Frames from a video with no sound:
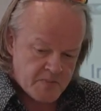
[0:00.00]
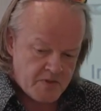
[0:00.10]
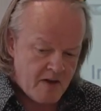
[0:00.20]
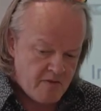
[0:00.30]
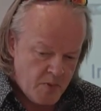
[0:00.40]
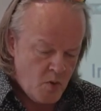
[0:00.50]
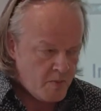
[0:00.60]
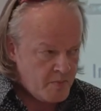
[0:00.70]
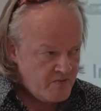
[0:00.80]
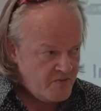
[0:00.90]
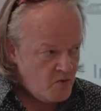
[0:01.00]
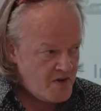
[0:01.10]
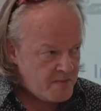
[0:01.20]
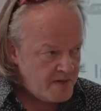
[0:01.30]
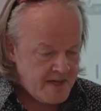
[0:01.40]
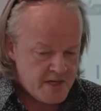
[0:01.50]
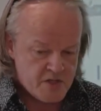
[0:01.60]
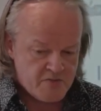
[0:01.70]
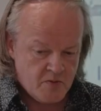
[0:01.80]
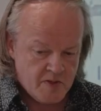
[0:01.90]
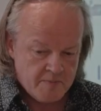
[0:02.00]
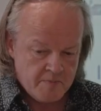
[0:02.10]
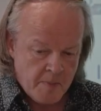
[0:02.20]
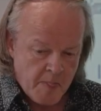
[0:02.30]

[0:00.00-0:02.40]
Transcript: So that report put four recommendations forward.